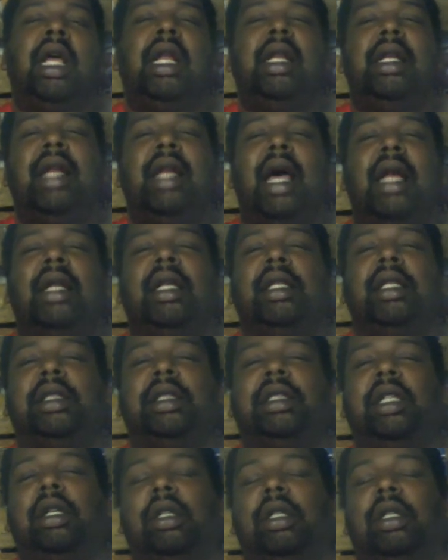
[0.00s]
not
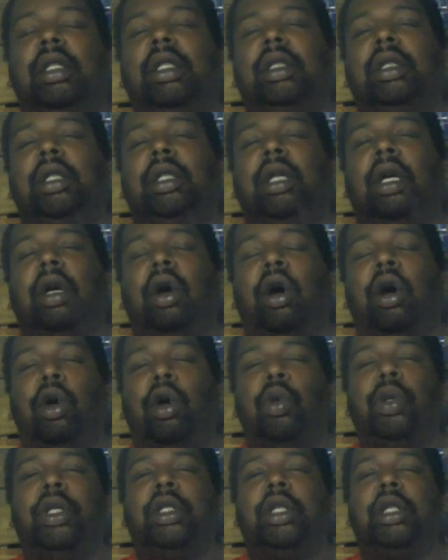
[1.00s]
necessarily to
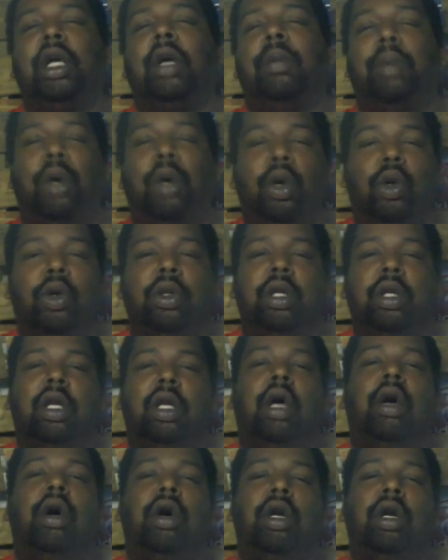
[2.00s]
always uphold the
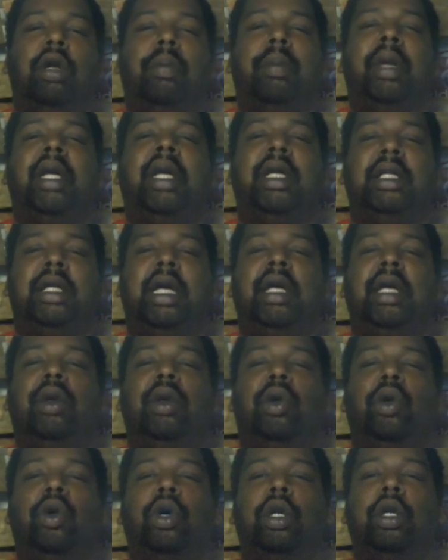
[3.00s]
law or to maintain
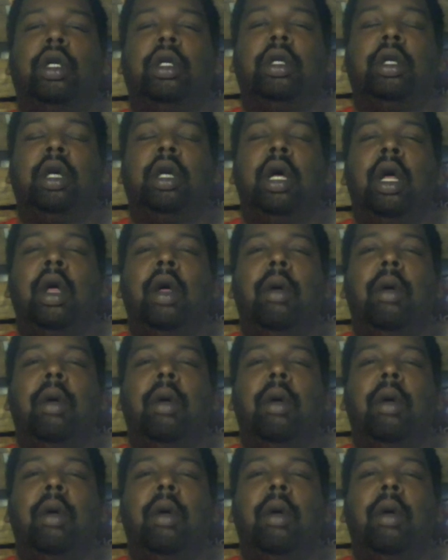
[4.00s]
order,